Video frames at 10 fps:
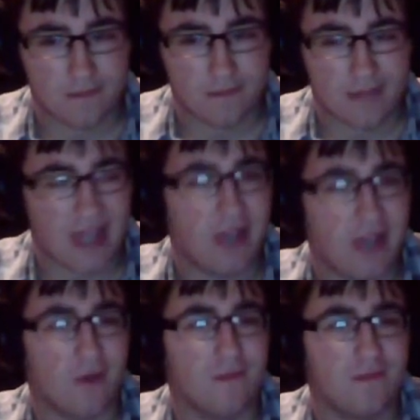thank
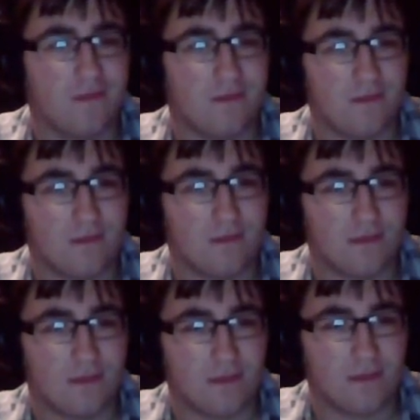you.
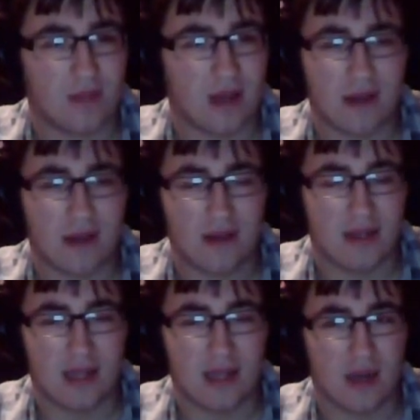A, a
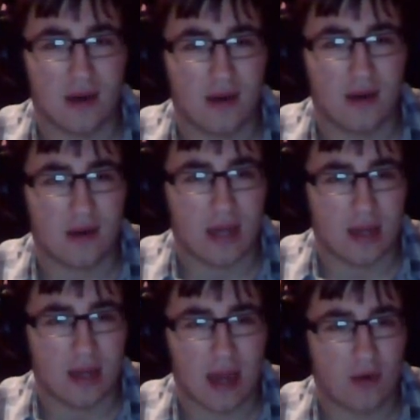ton.
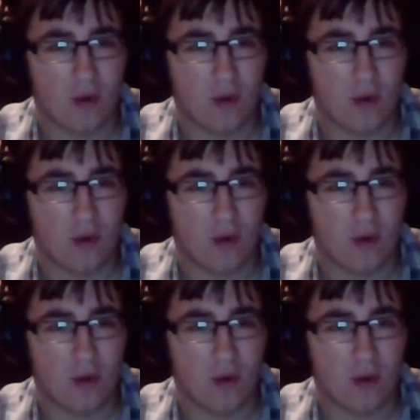I, I don't